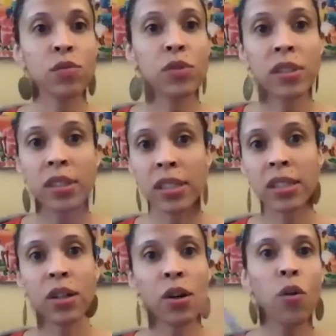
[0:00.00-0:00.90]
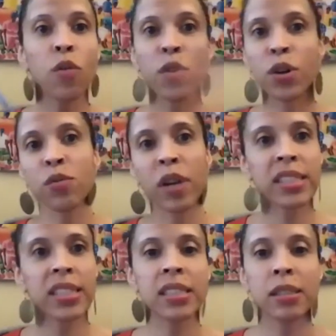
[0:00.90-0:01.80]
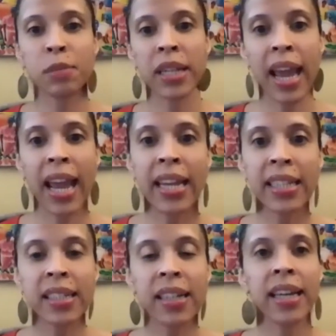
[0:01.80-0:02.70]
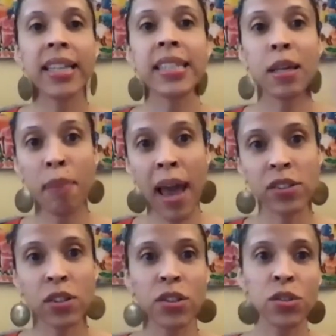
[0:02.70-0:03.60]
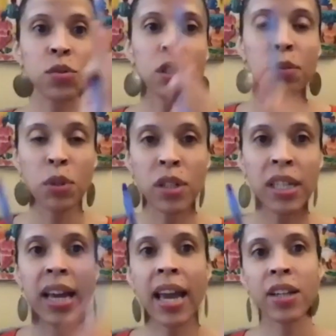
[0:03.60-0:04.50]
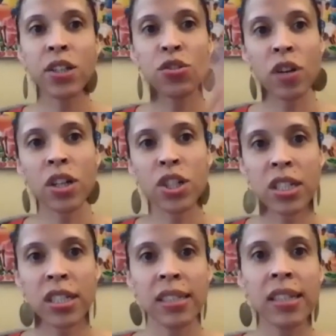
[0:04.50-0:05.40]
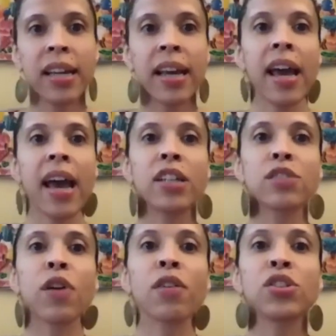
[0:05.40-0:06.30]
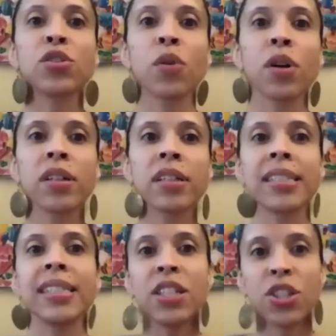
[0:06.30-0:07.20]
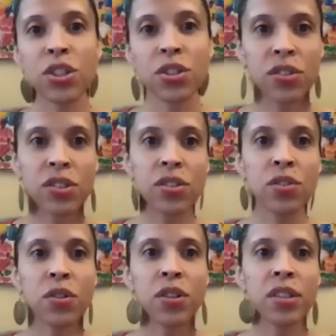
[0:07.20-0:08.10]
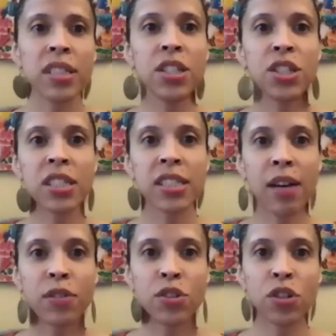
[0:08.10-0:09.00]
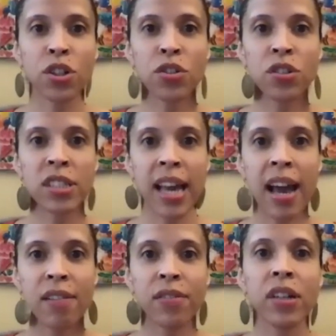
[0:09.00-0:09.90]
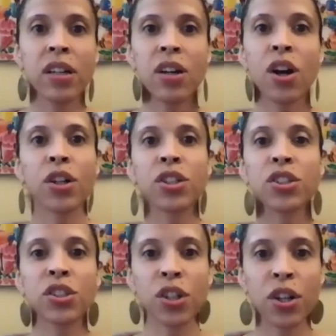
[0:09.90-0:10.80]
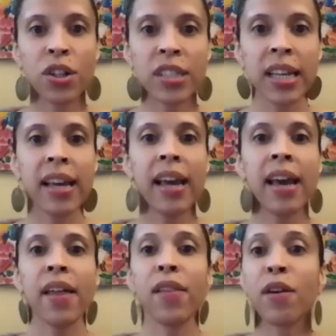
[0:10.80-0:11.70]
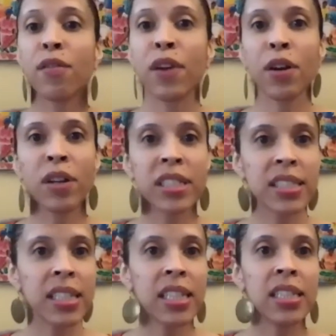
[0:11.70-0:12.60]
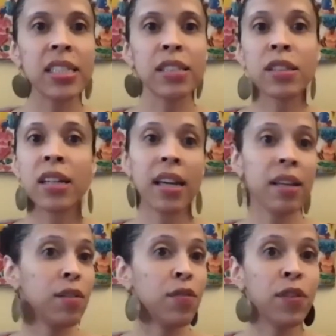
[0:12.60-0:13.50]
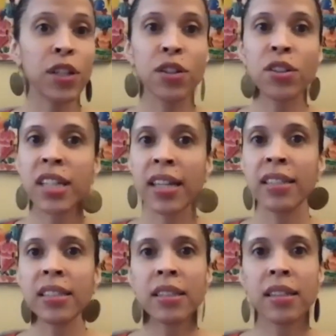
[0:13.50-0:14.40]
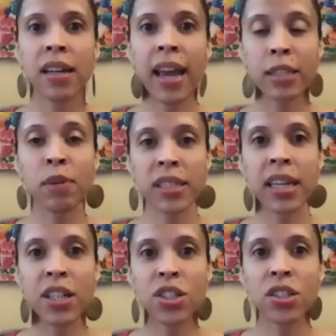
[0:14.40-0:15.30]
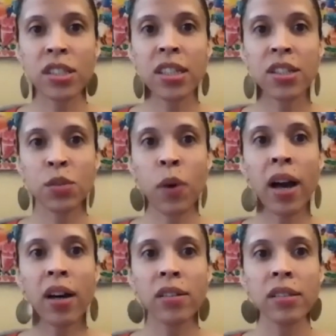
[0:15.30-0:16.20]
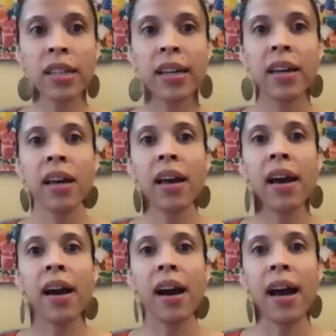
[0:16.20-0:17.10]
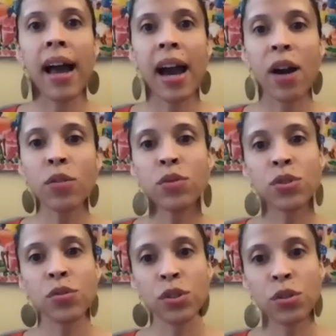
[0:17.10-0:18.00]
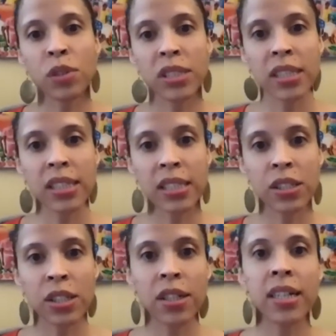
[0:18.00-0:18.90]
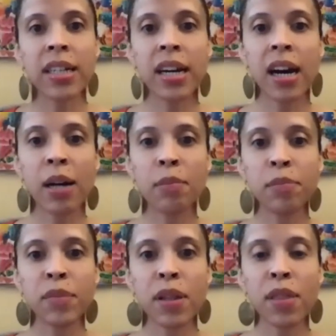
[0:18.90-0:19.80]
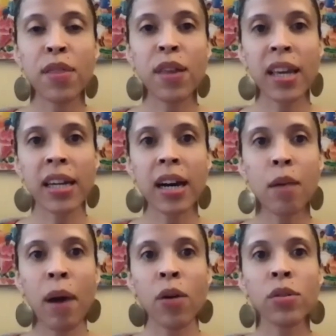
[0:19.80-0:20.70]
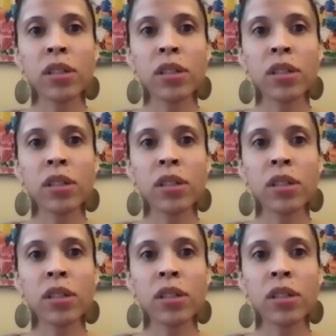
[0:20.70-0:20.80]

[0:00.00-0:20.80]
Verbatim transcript: the overt racism and hate, its impact on the school community and instruction, as far as your teachers, your teaching staff, instructional staff are concerned, their various needs, fears, and expectations as well. How do you, as a leader, um, think about